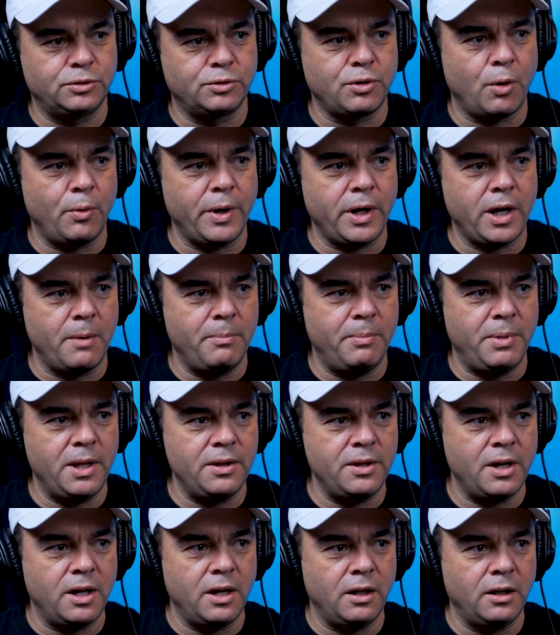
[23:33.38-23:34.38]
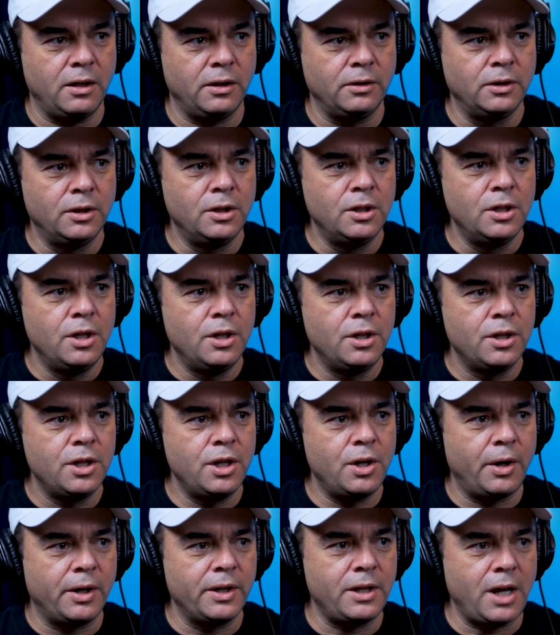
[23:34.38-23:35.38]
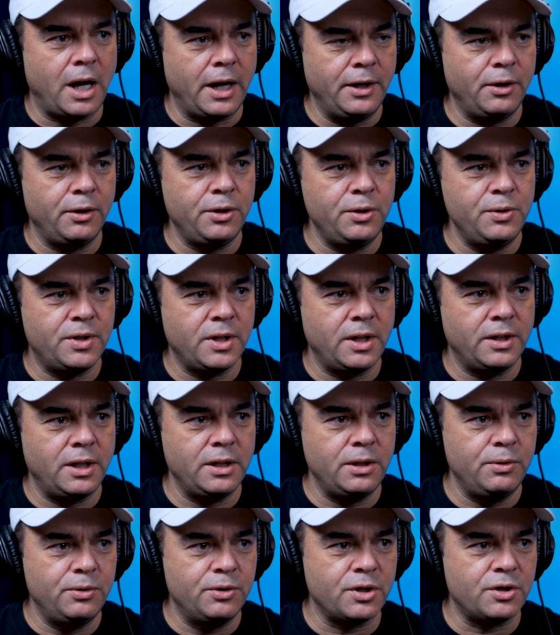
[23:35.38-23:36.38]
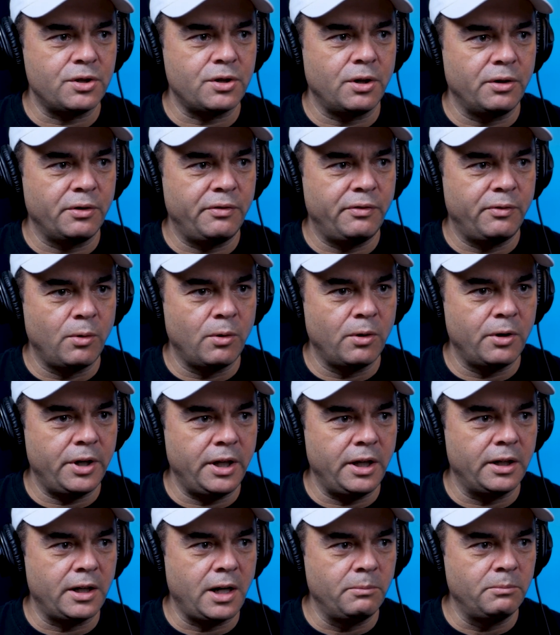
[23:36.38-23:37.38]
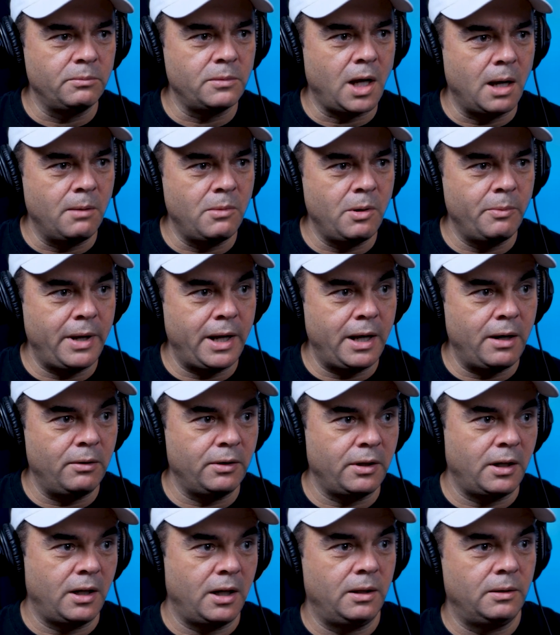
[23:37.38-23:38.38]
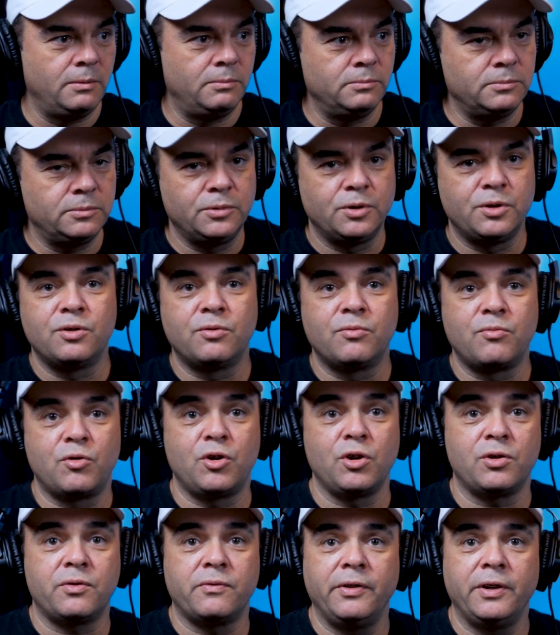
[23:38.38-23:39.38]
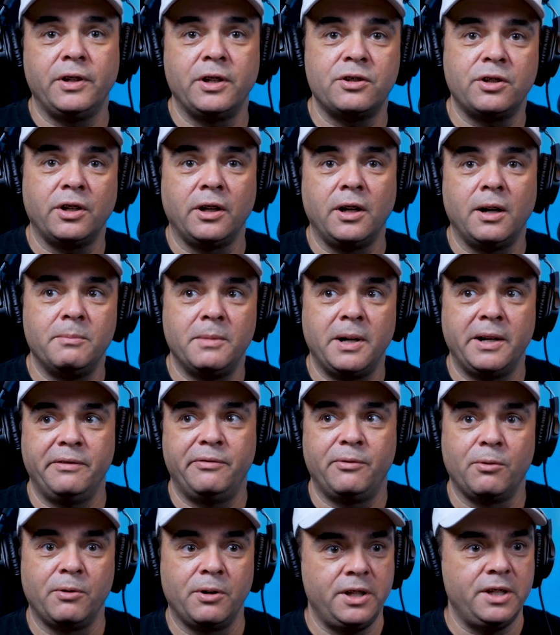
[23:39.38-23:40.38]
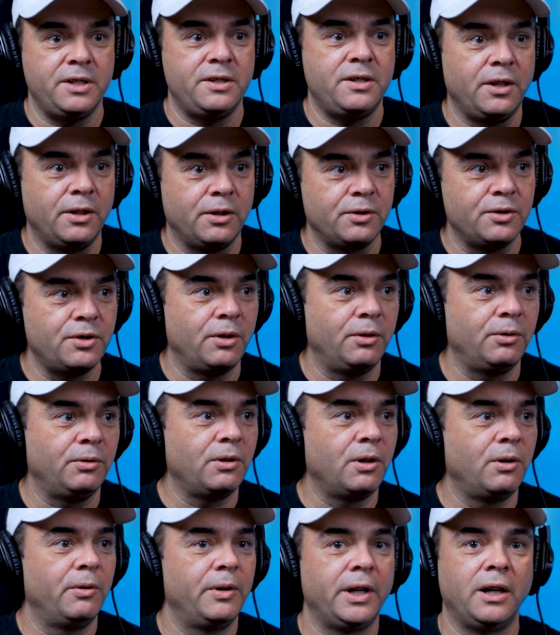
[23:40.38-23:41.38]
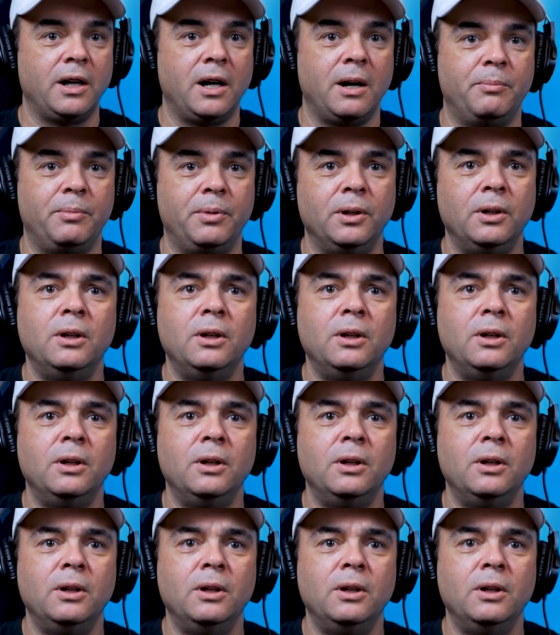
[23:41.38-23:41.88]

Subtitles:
growing up in the, you know, I know you said that you just turned 40 and I'm about just finishing up my 40s here. So growing up,